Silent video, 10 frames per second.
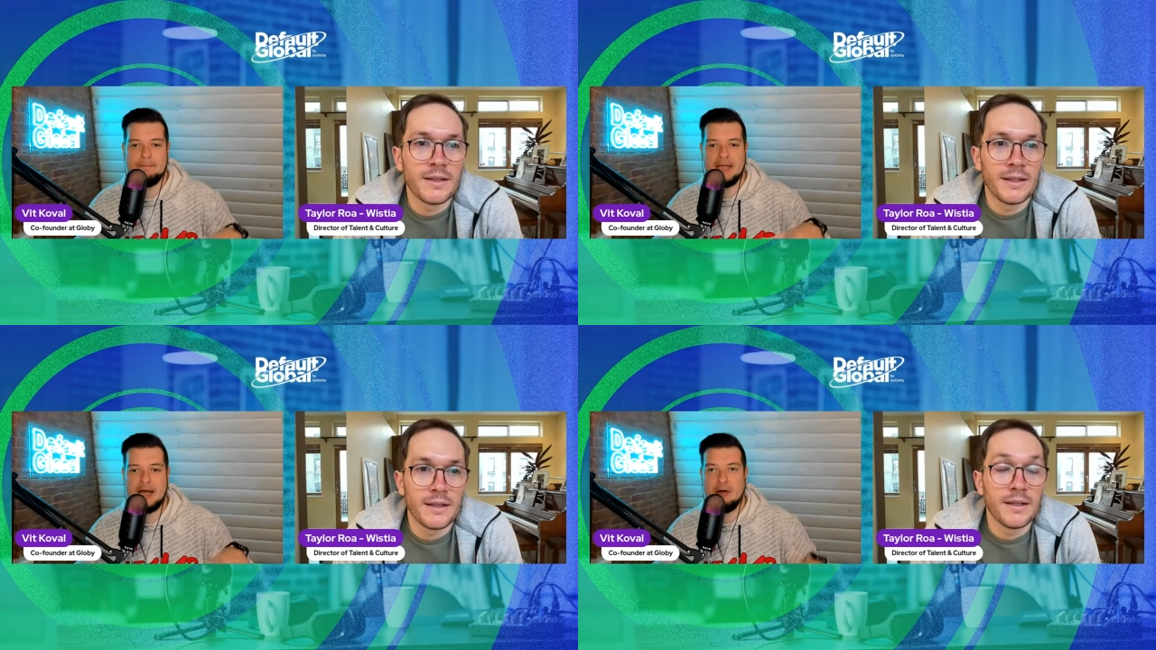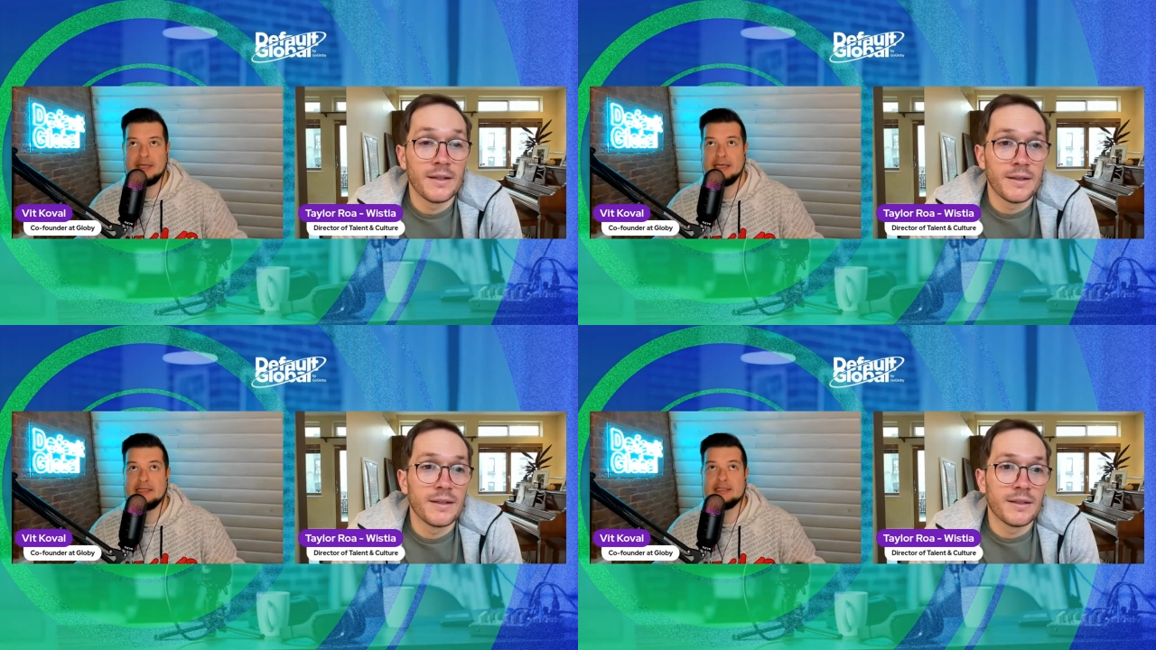Speaker 1: how
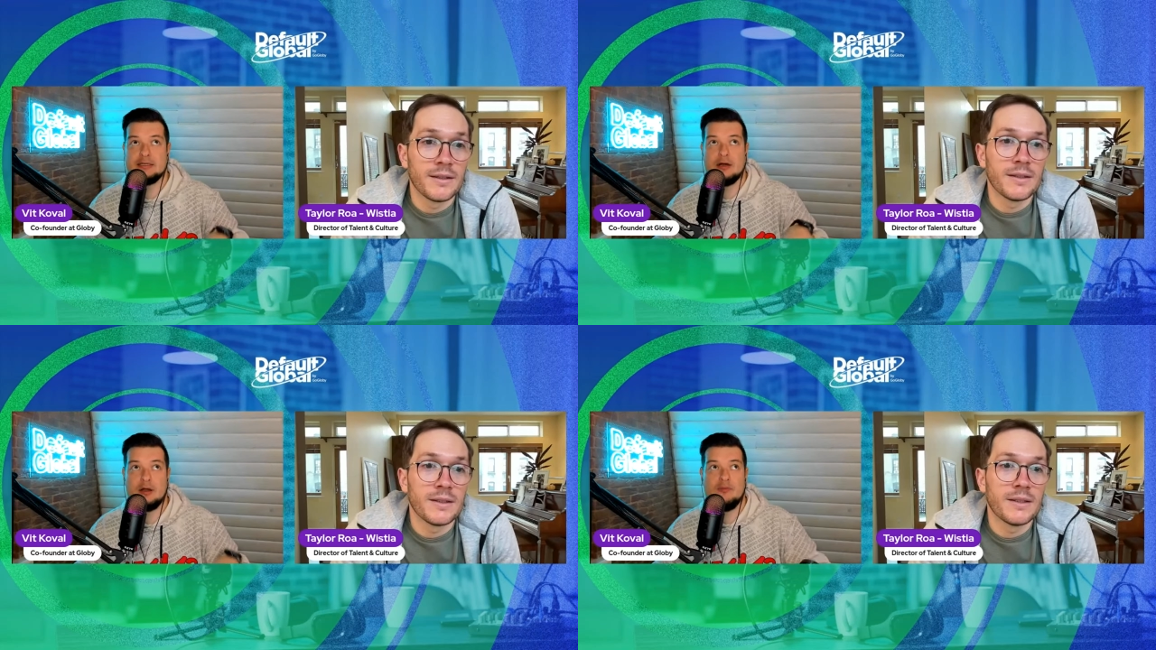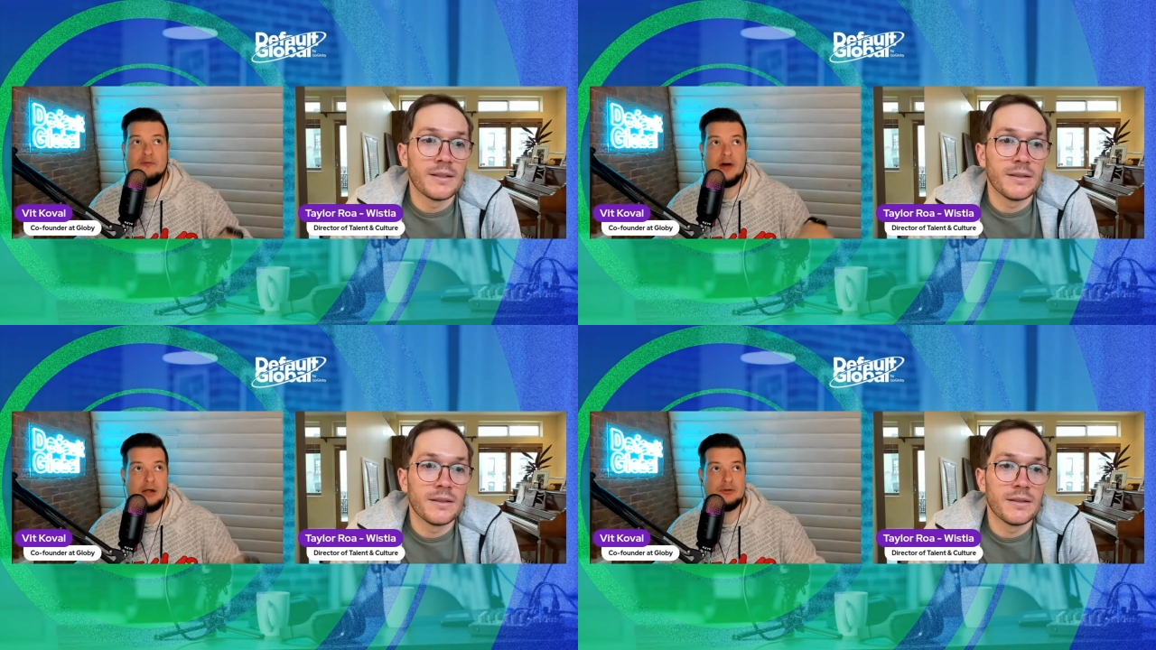can startup
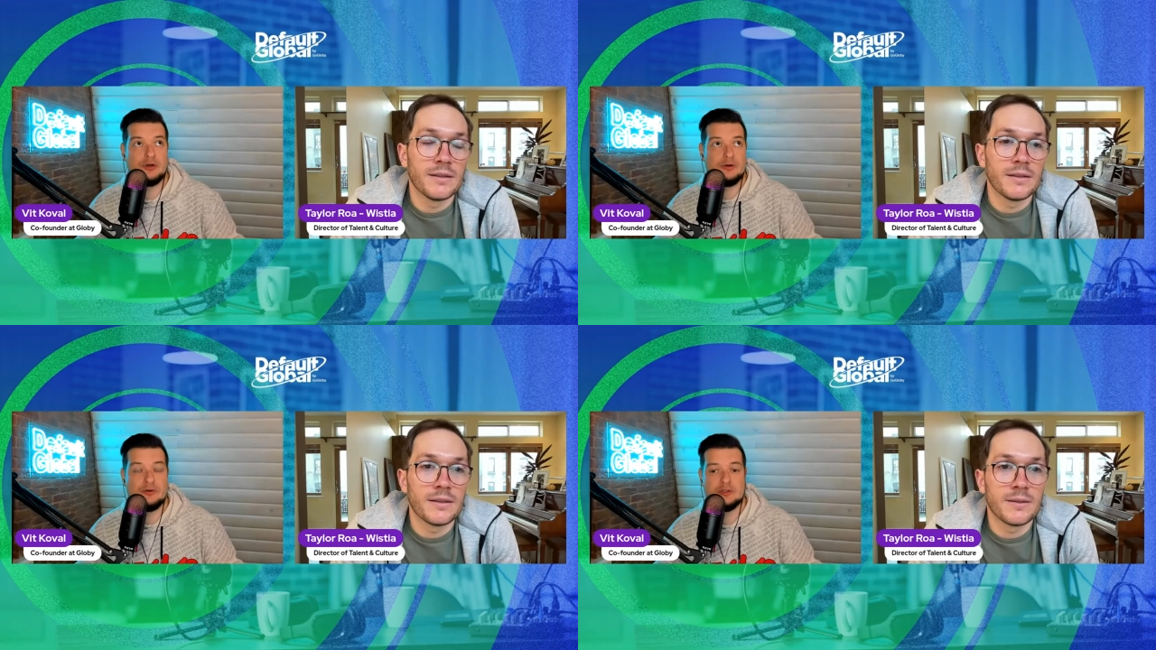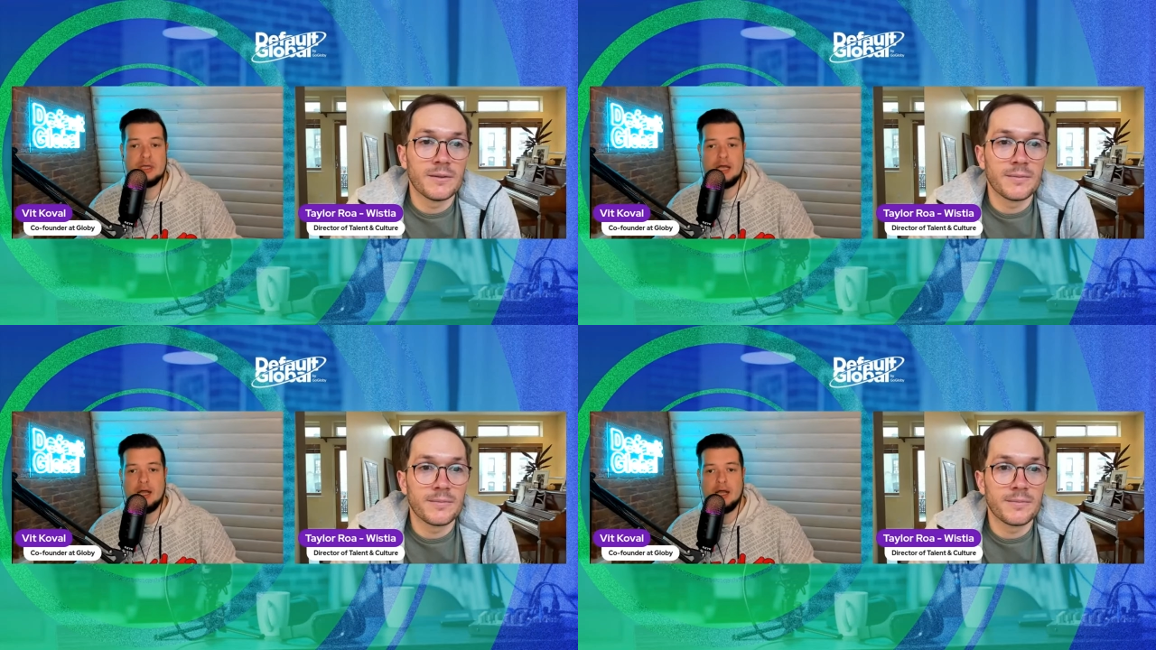founders